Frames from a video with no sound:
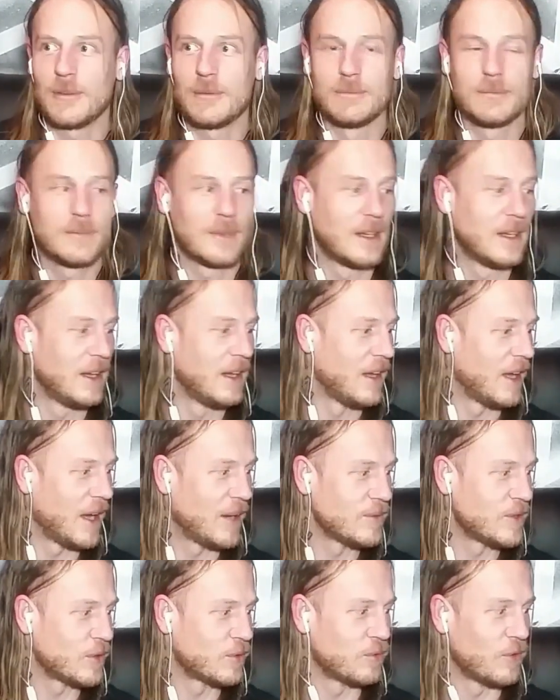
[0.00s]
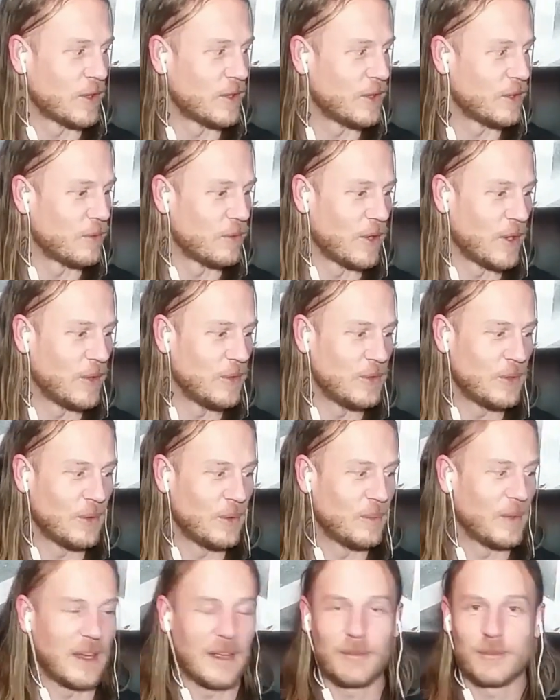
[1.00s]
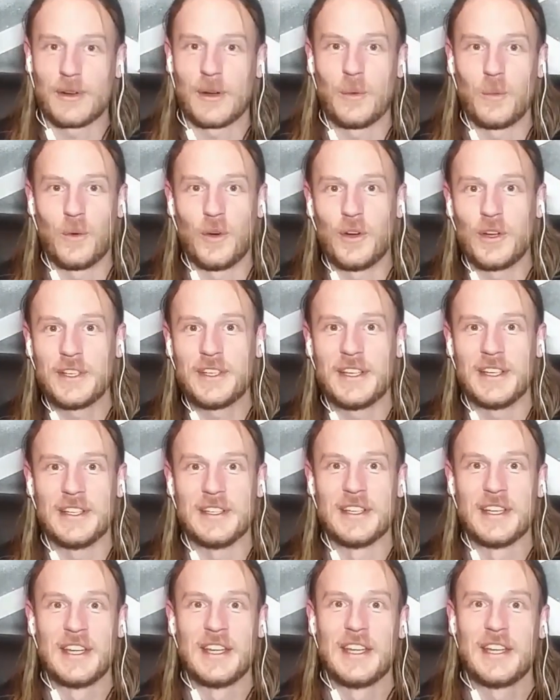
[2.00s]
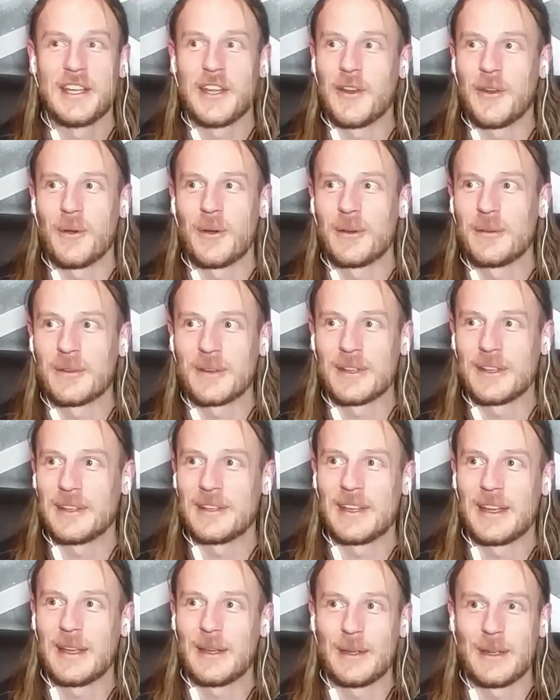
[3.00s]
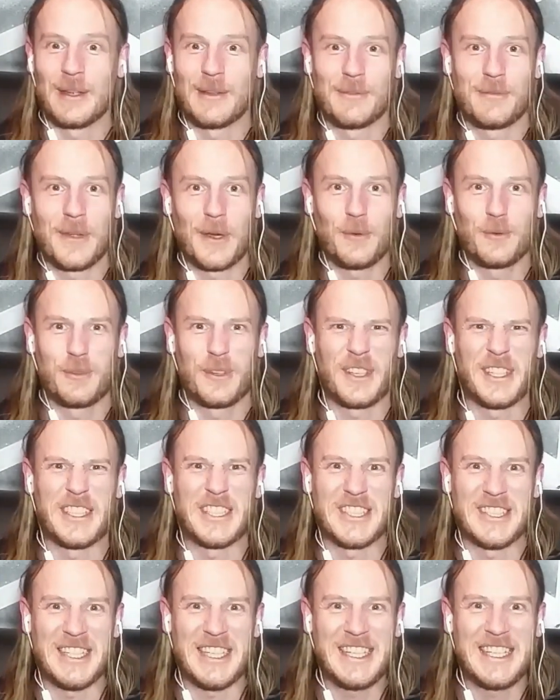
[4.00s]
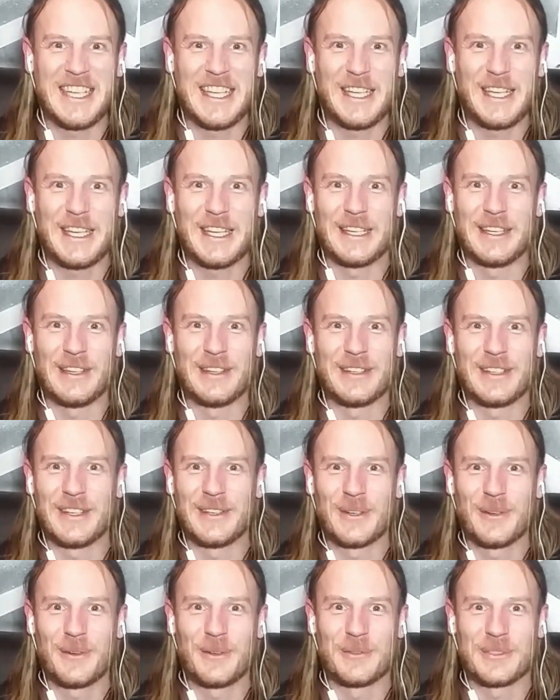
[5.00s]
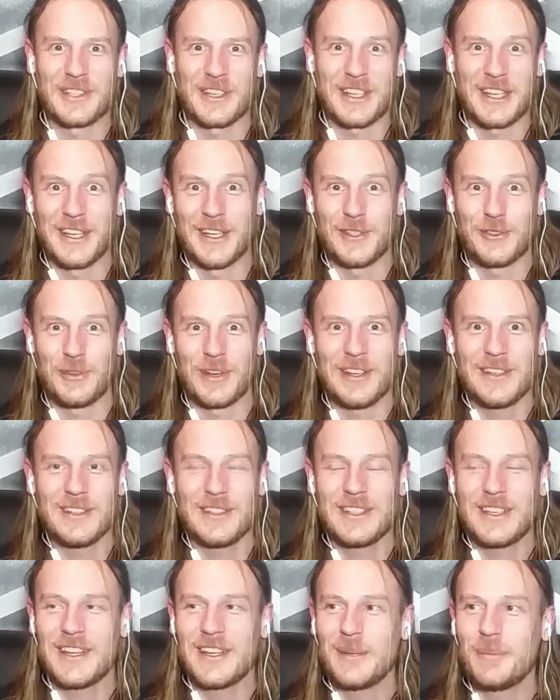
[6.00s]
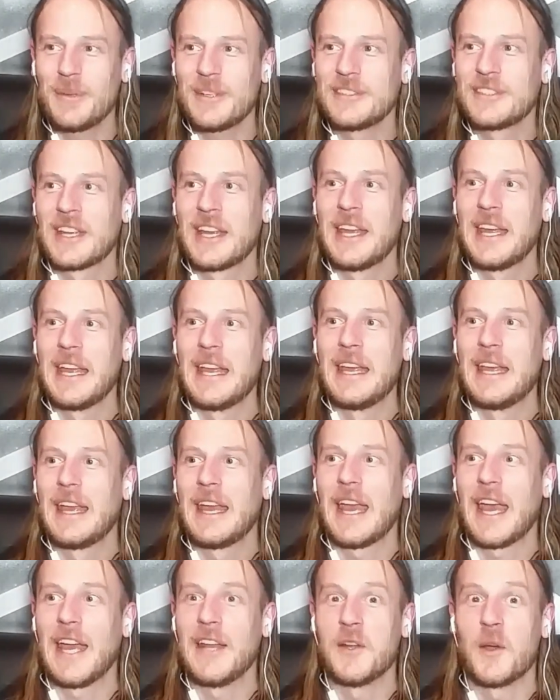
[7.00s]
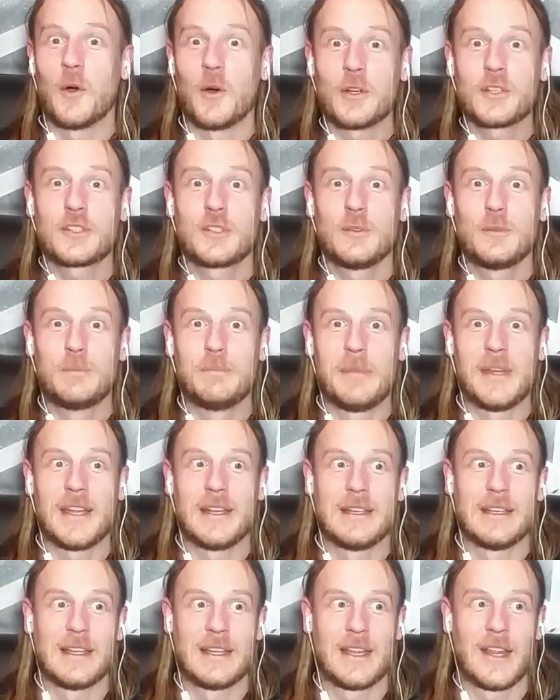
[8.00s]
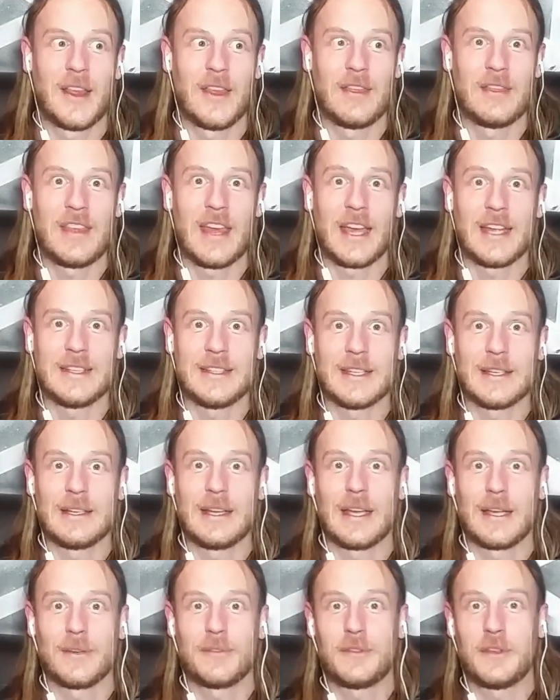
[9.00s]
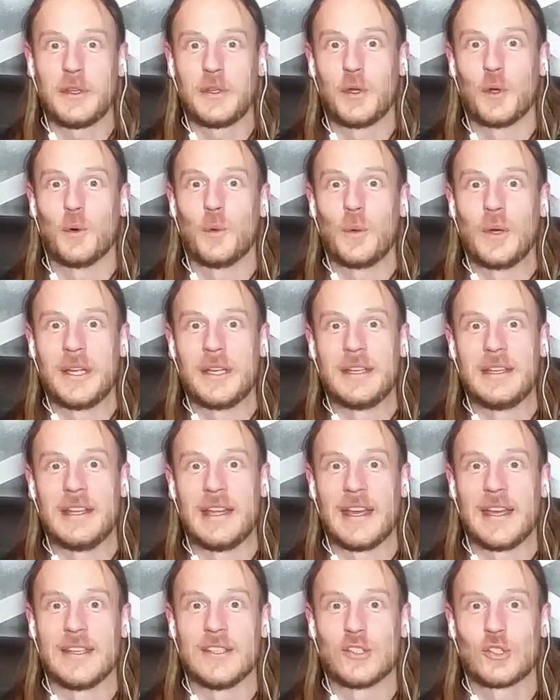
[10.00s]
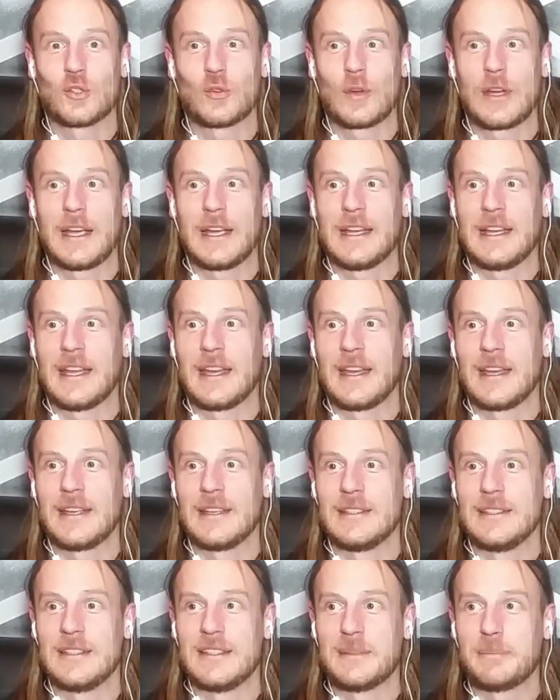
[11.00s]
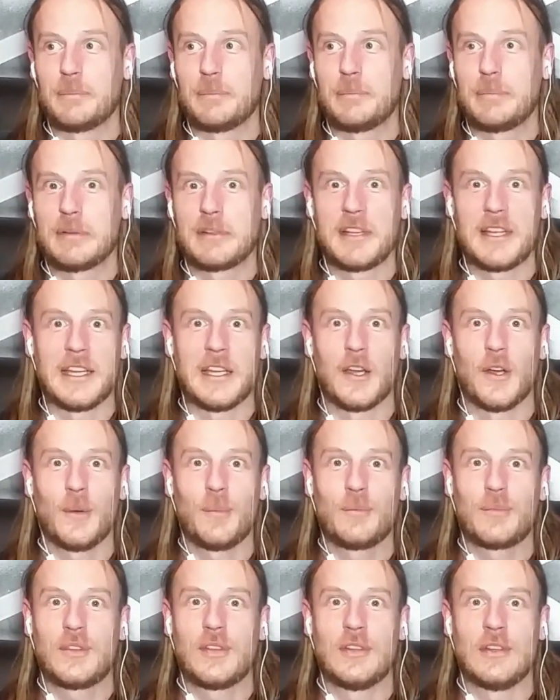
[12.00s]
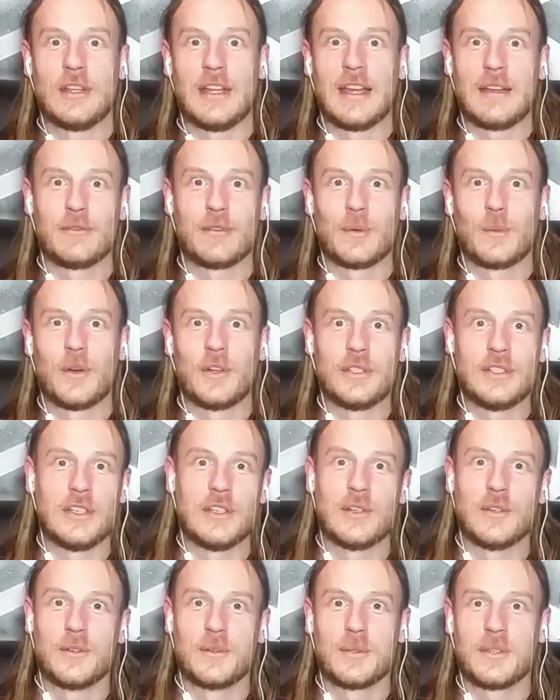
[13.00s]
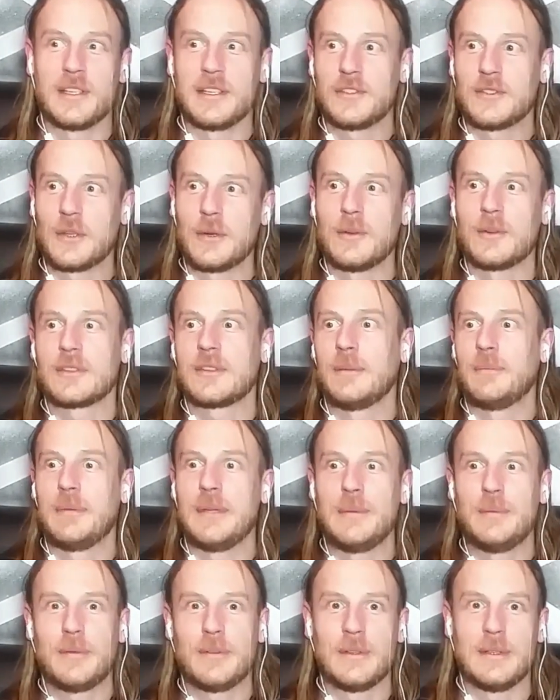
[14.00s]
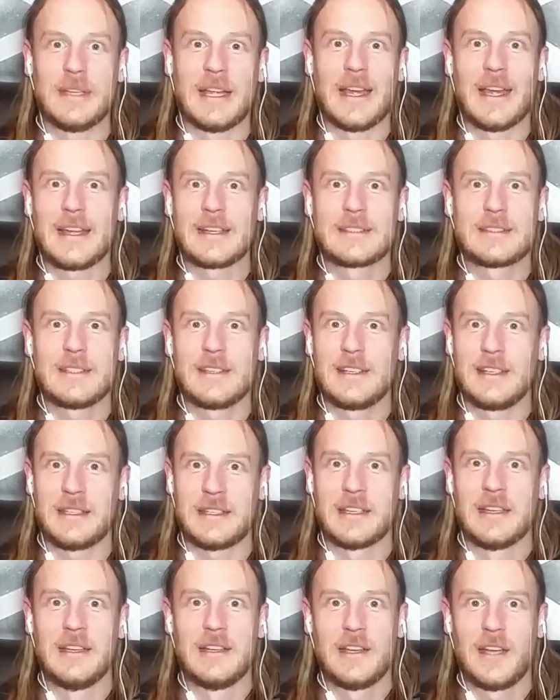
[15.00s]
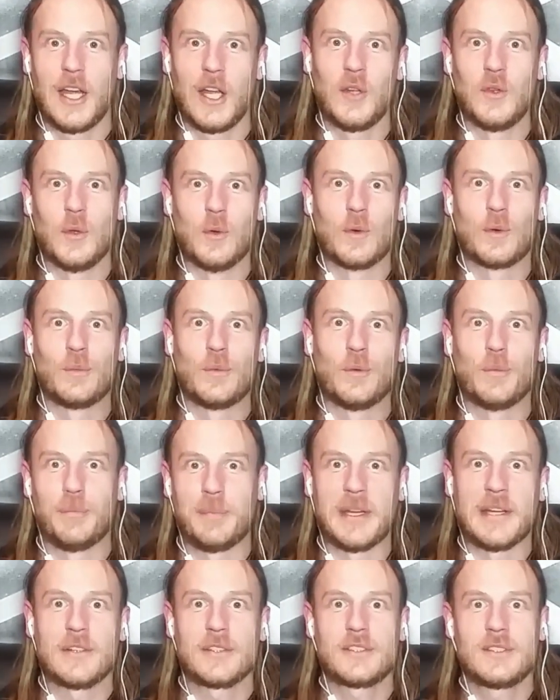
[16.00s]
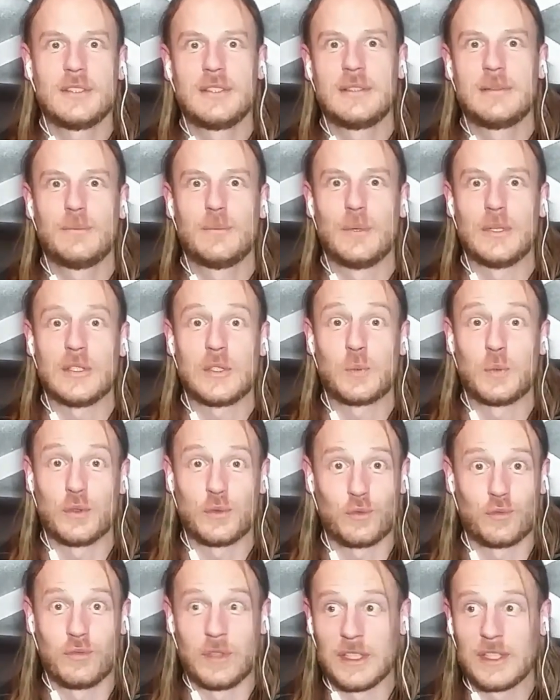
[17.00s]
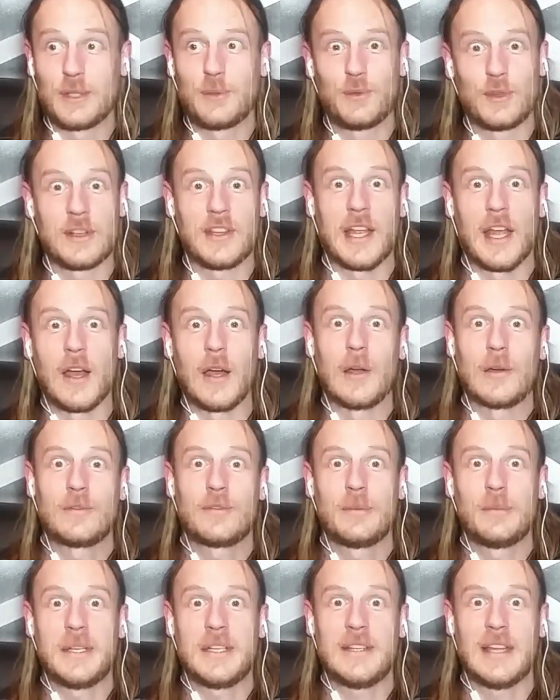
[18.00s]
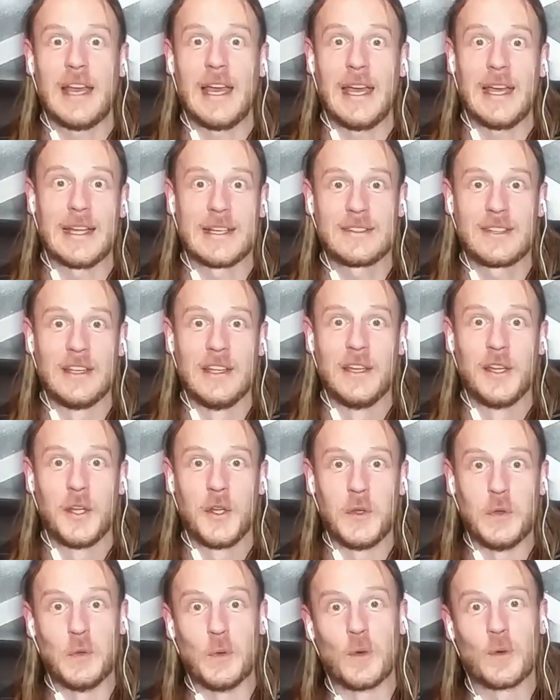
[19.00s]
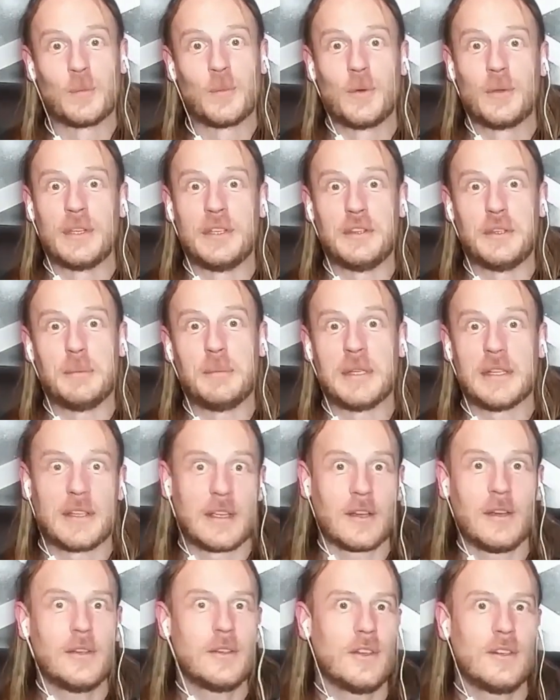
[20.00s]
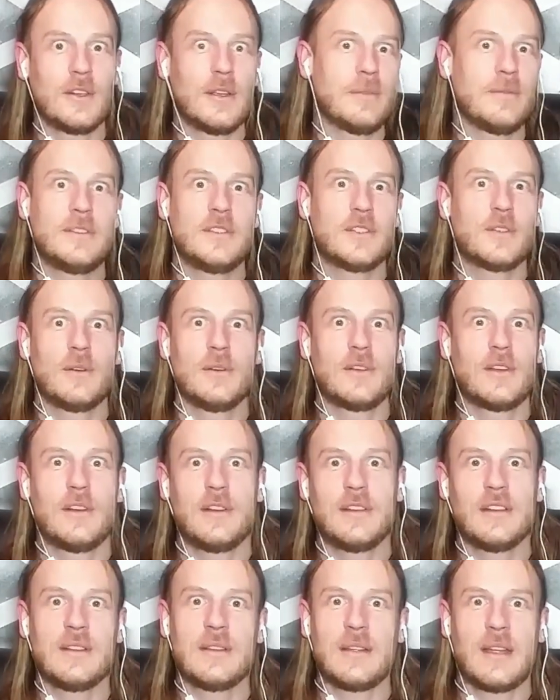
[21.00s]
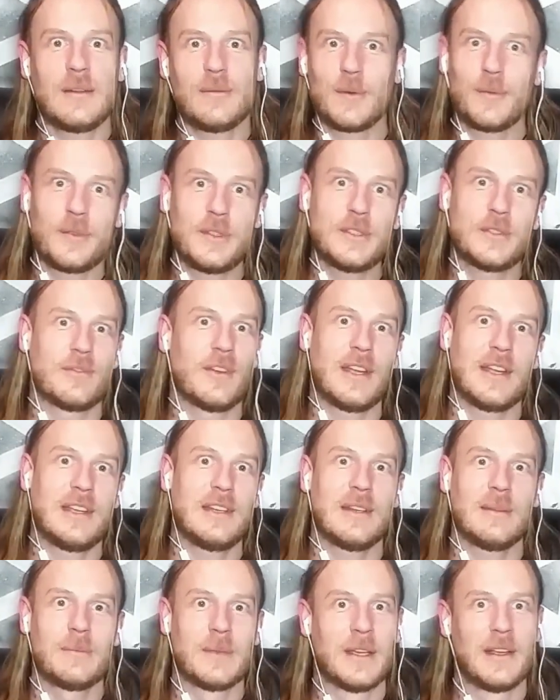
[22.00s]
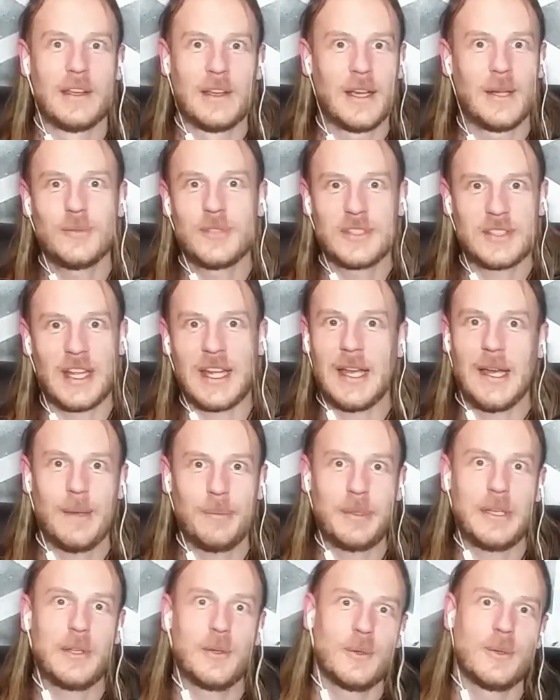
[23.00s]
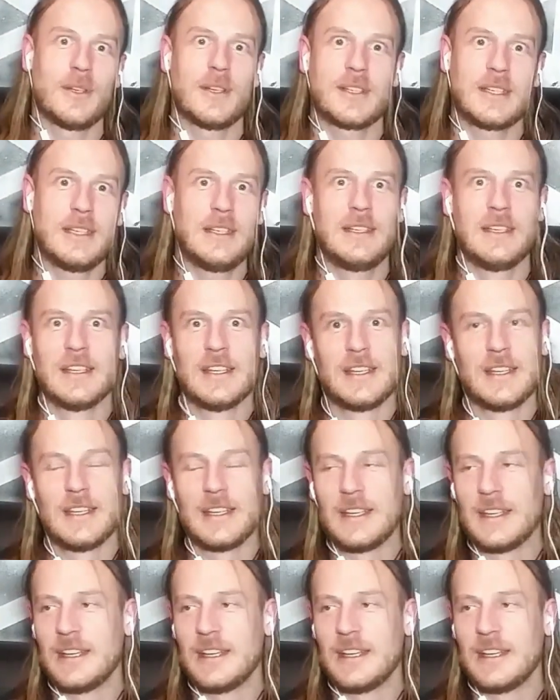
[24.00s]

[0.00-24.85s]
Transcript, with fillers: know, I'm I'm just running around doing whatever I want, and you know, it, it felt really sneaky, and it, you know, it was like an adrenaline kind of buzz, and it also meant that I didn't have to go in and try and play up to everyone, you know, like talk to people and act like a normal person, which was really, really hard for me to act normal and to be like, oh no, nothing's going on, everything's fine, I'm, I'm just a happy go lucky